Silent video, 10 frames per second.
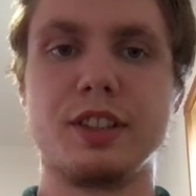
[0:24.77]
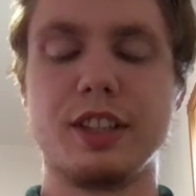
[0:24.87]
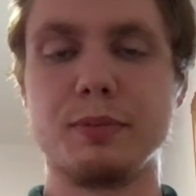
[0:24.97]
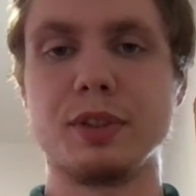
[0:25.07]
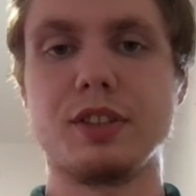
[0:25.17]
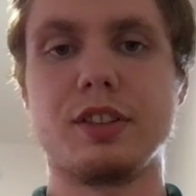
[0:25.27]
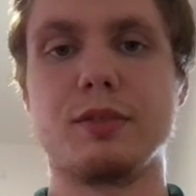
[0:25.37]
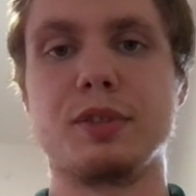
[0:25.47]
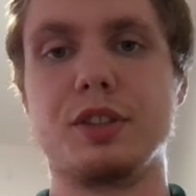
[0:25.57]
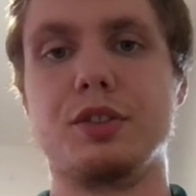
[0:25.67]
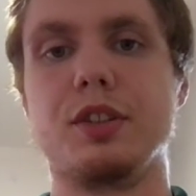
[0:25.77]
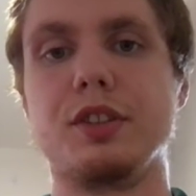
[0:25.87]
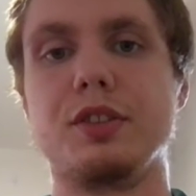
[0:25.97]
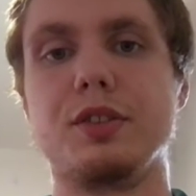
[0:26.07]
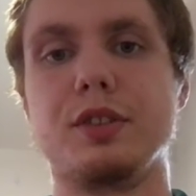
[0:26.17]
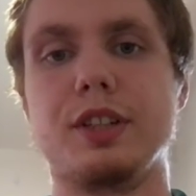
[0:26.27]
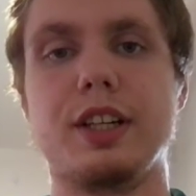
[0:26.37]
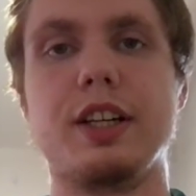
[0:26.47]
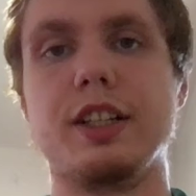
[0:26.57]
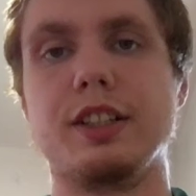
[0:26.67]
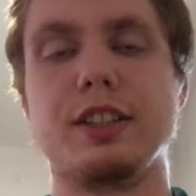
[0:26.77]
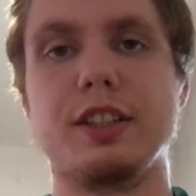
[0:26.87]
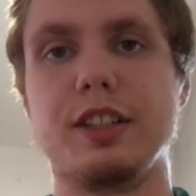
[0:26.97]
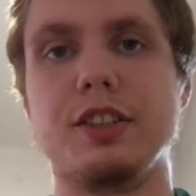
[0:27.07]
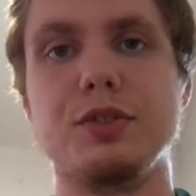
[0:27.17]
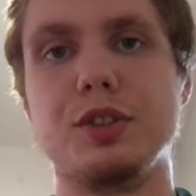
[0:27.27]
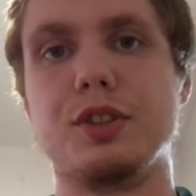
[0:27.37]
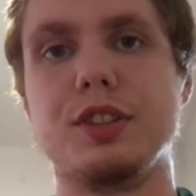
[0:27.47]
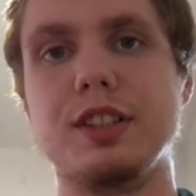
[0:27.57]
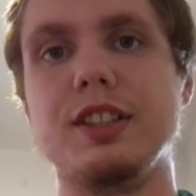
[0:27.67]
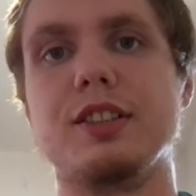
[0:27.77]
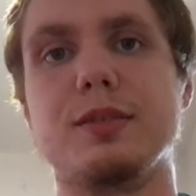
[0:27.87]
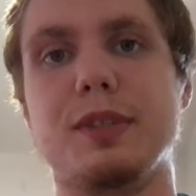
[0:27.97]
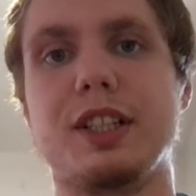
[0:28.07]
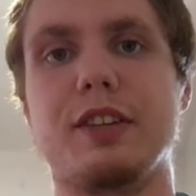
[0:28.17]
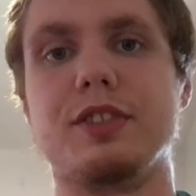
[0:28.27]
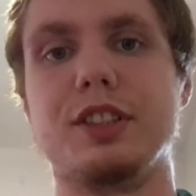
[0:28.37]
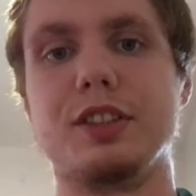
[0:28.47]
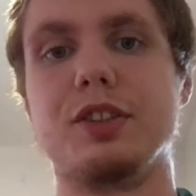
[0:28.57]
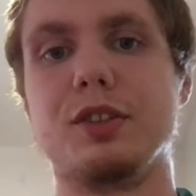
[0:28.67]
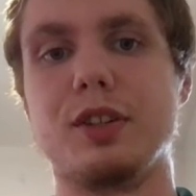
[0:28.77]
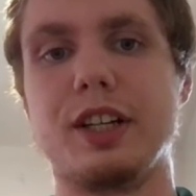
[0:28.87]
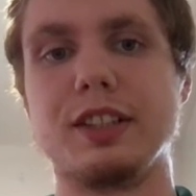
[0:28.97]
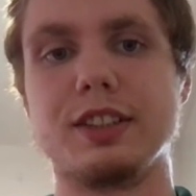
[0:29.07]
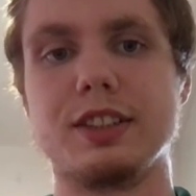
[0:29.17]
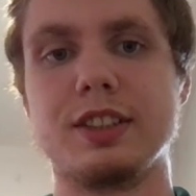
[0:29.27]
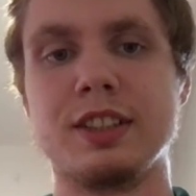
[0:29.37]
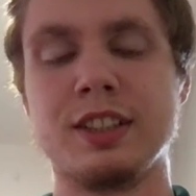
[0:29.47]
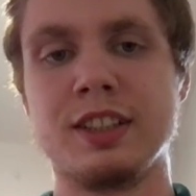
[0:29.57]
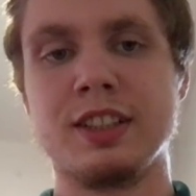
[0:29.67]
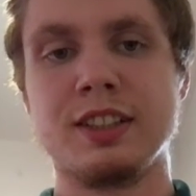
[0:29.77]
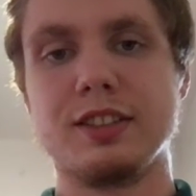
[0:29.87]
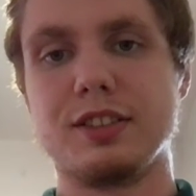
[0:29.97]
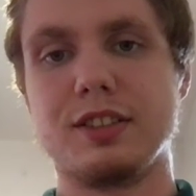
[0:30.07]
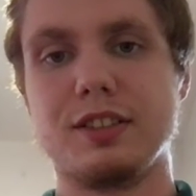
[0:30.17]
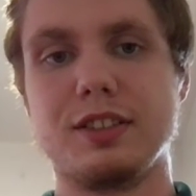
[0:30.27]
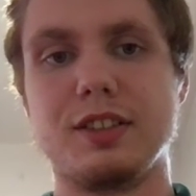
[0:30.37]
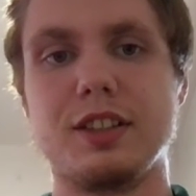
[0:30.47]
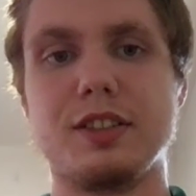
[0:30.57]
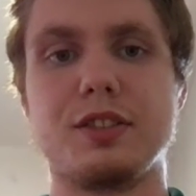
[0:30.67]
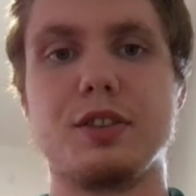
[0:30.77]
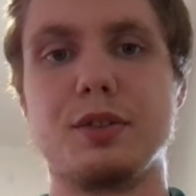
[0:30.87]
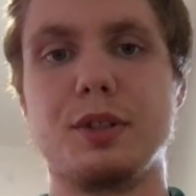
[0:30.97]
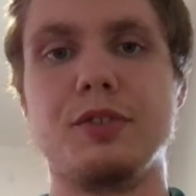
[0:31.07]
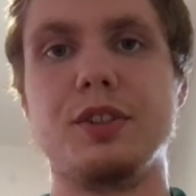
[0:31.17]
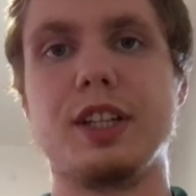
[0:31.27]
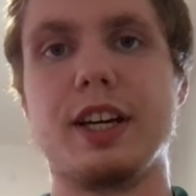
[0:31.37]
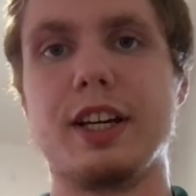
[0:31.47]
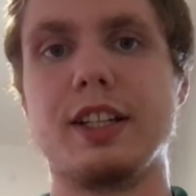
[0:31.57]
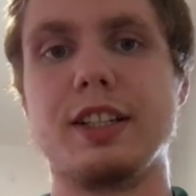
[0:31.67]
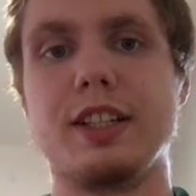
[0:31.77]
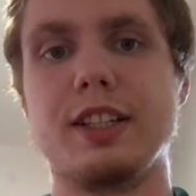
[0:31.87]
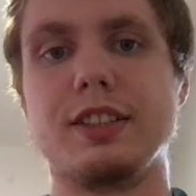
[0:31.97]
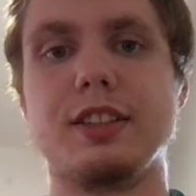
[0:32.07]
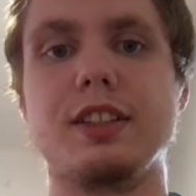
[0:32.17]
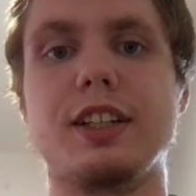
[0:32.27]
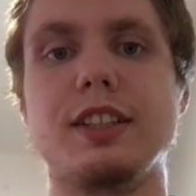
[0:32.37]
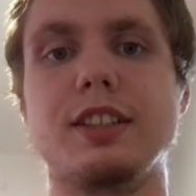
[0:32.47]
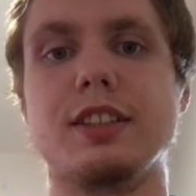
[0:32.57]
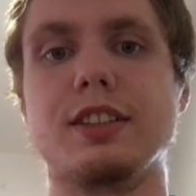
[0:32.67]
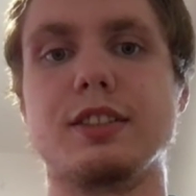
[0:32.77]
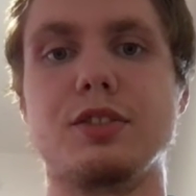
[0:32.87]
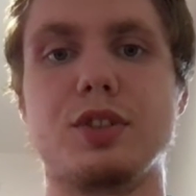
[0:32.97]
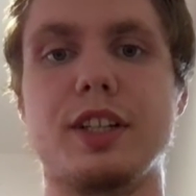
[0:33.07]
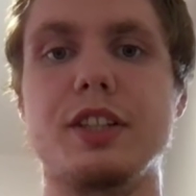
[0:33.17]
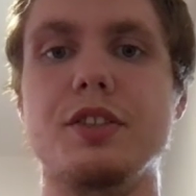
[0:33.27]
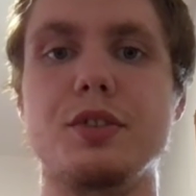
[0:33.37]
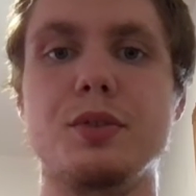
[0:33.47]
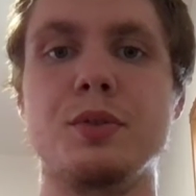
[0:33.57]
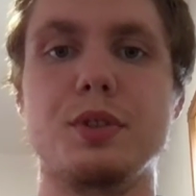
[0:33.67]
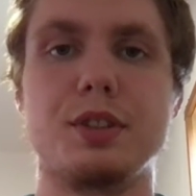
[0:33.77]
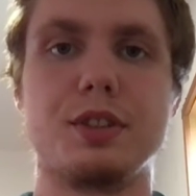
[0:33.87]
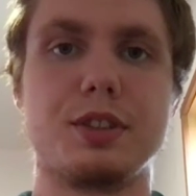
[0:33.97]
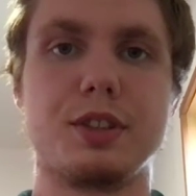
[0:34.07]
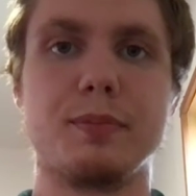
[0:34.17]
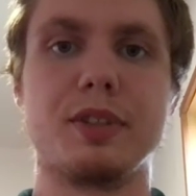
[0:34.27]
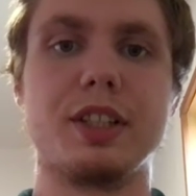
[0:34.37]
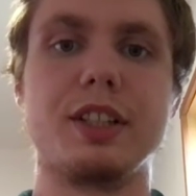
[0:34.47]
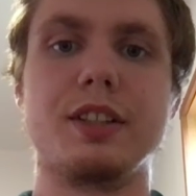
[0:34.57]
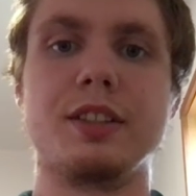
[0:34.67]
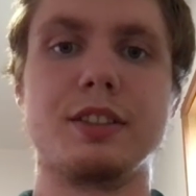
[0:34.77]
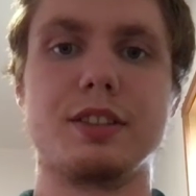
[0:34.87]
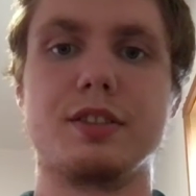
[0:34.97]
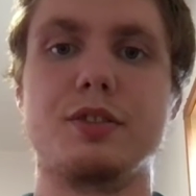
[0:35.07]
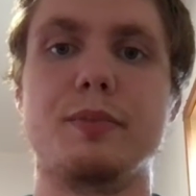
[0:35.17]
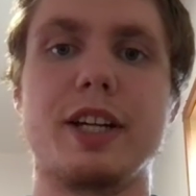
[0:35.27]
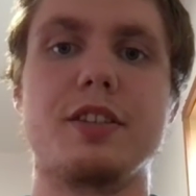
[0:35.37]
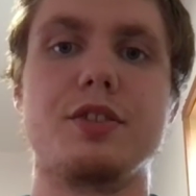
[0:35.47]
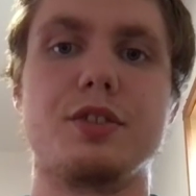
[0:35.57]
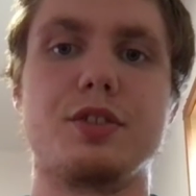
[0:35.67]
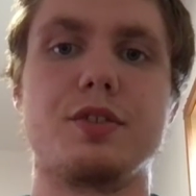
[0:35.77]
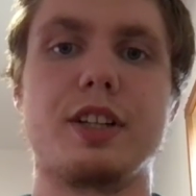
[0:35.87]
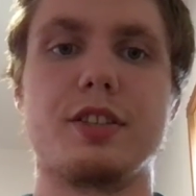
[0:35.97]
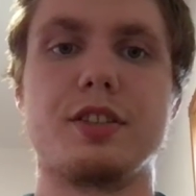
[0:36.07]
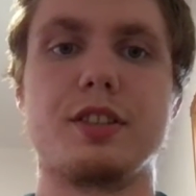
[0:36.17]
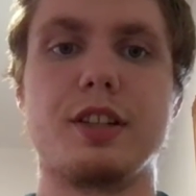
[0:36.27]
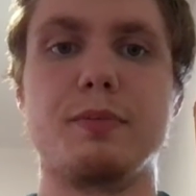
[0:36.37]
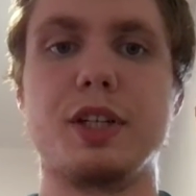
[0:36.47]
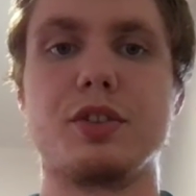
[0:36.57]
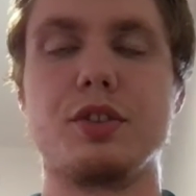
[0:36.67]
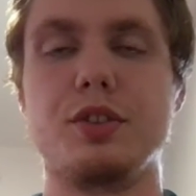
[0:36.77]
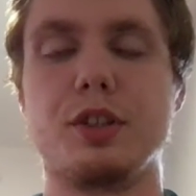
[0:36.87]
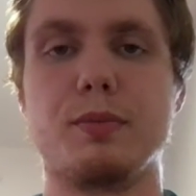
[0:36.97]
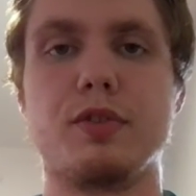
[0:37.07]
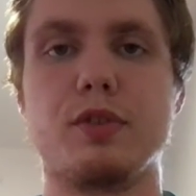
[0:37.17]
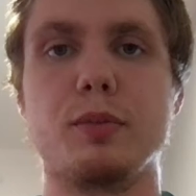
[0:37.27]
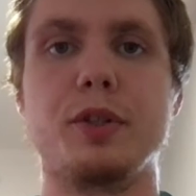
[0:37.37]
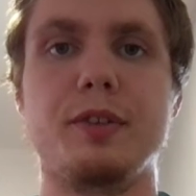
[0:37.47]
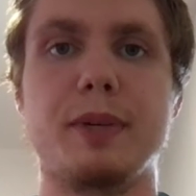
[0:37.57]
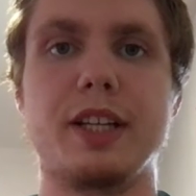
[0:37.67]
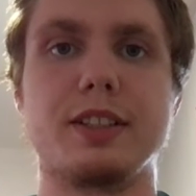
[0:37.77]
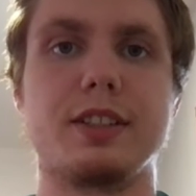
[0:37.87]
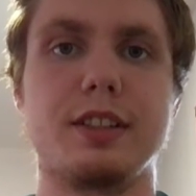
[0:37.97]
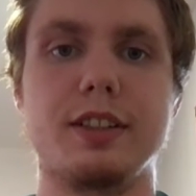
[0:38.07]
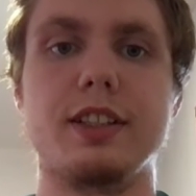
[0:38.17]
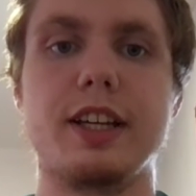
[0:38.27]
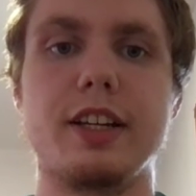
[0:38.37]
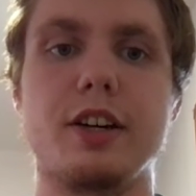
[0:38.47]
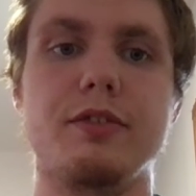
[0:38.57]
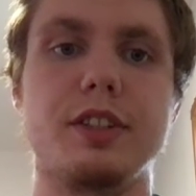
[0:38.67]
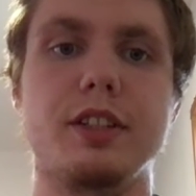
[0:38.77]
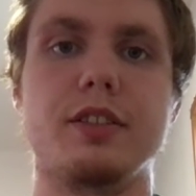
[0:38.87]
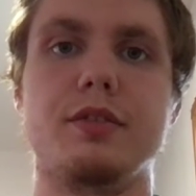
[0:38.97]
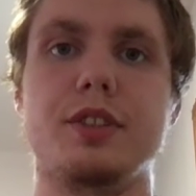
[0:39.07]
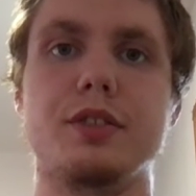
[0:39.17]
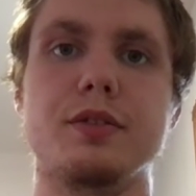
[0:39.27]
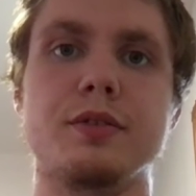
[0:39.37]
that puts a lot of pressure on you, and you just need to make everything go right. So, if you can, it's a good idea to try and do some things to manage your stress and make sure you can perform your best the day of the interview.